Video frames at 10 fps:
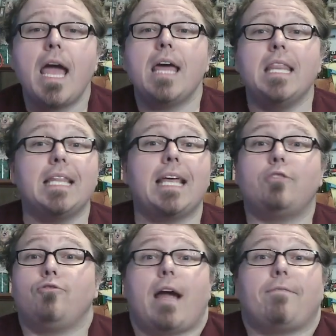and then they
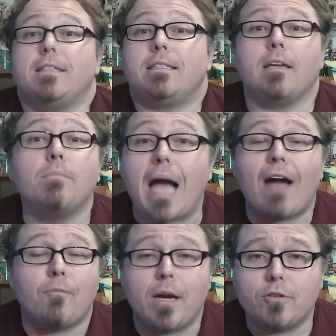drafted some
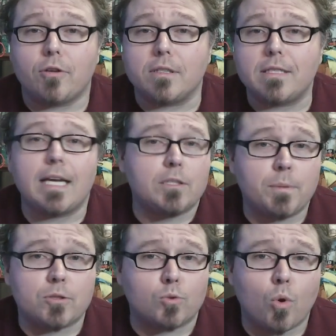guy from Arizona State,
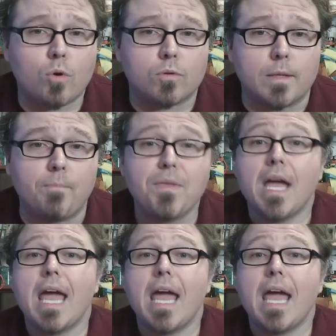Spencer Torkelson,